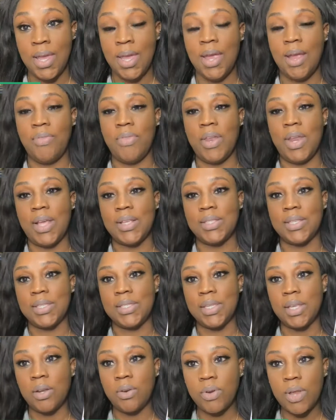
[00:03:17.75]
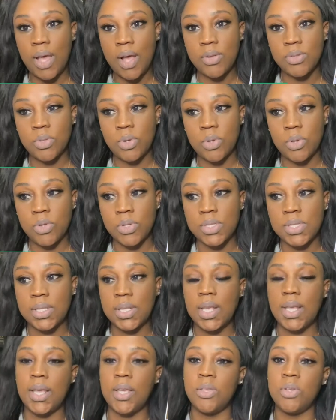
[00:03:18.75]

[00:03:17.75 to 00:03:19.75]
And then as it settles down on your skin,